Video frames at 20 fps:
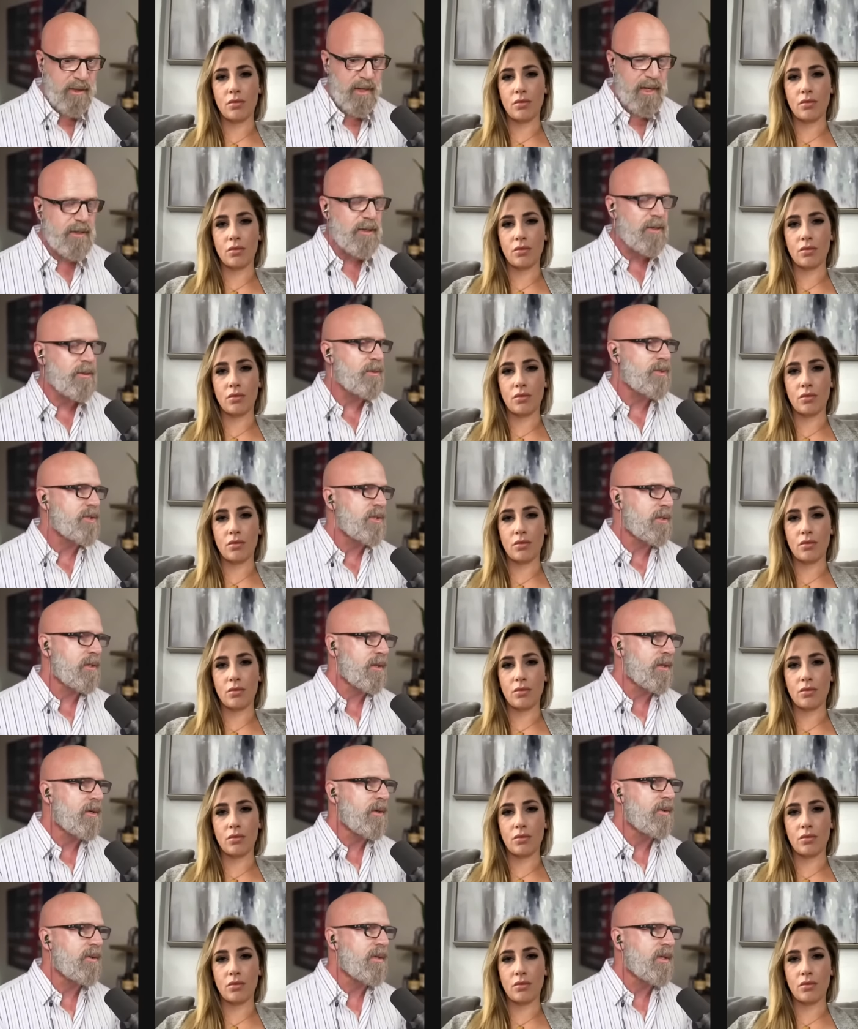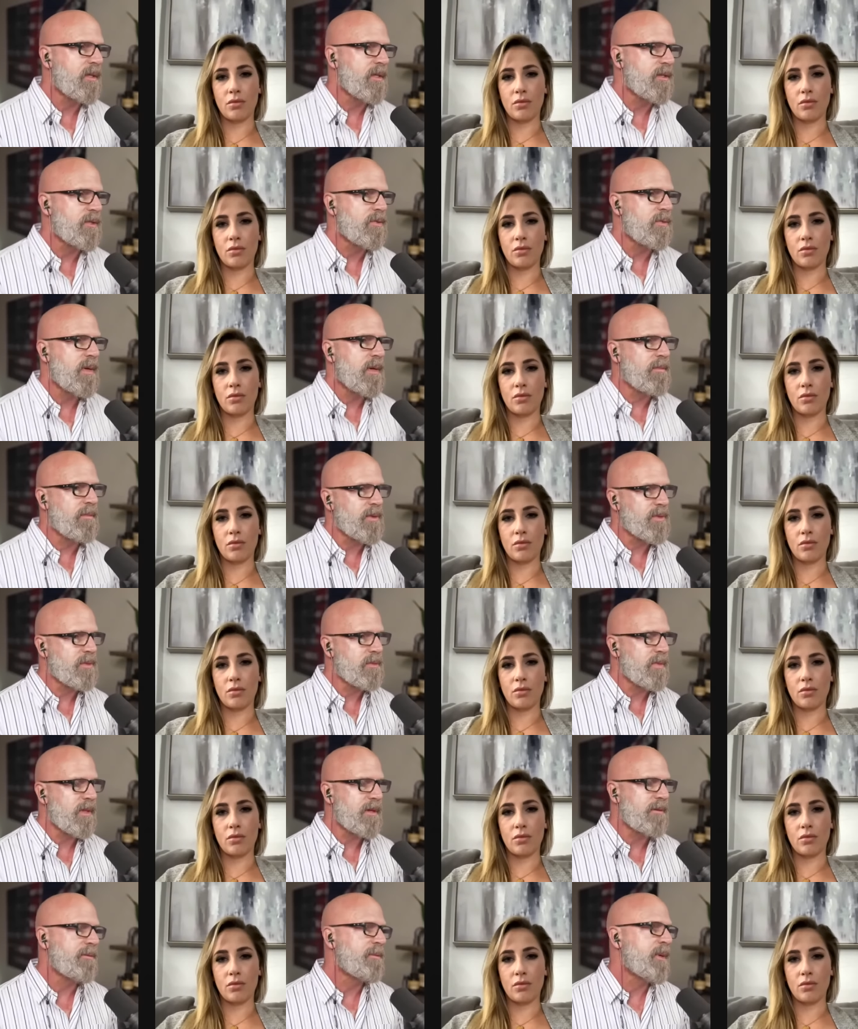Speaker 1: I don't sugarcoat things. Rainbows
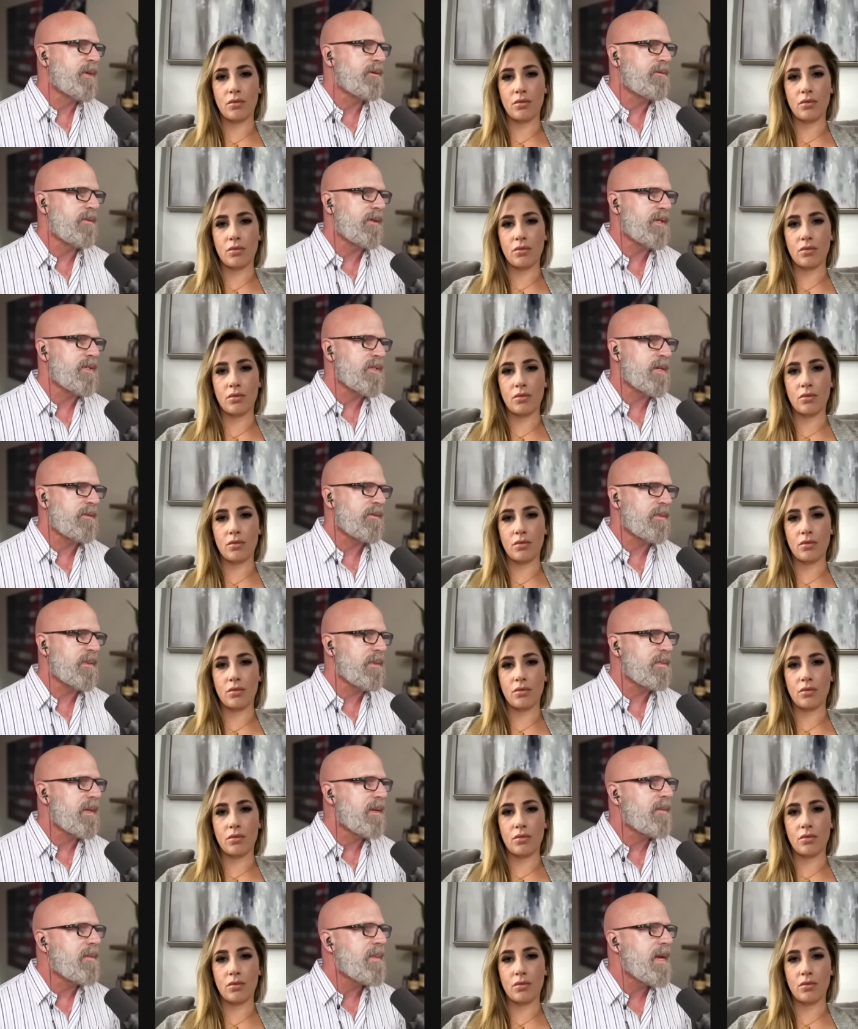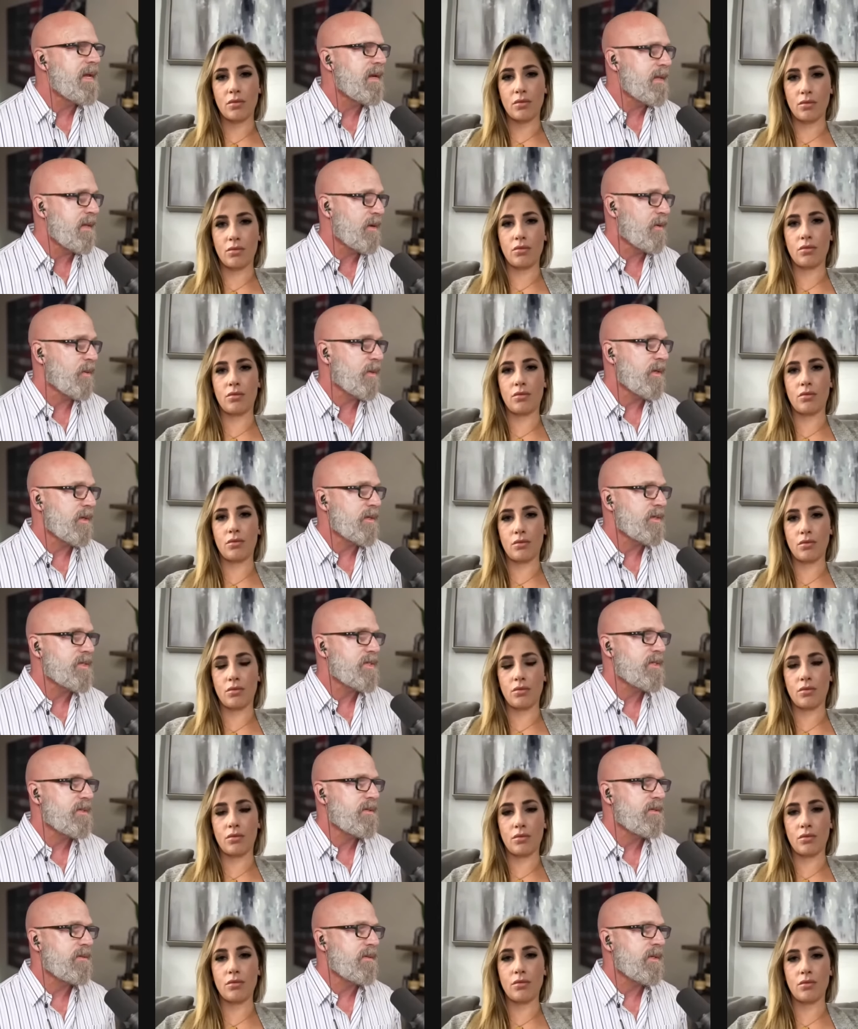and butterflies aren't for me, but I'm a man and that
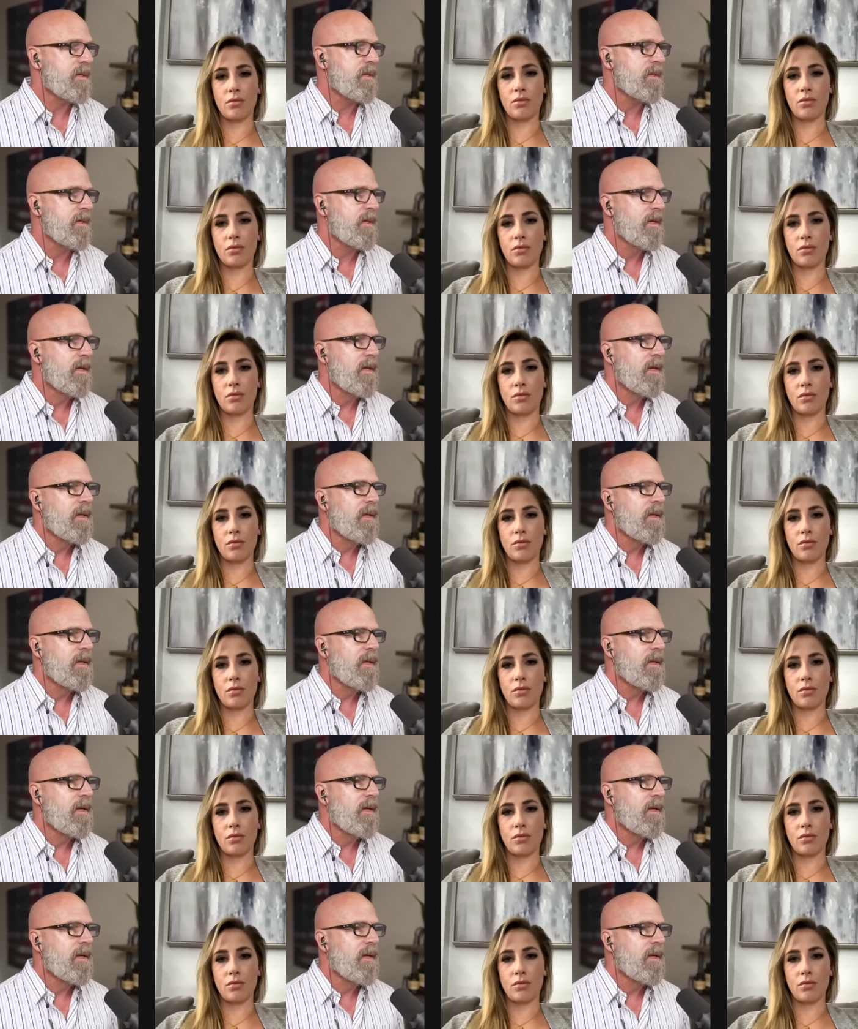works. Right.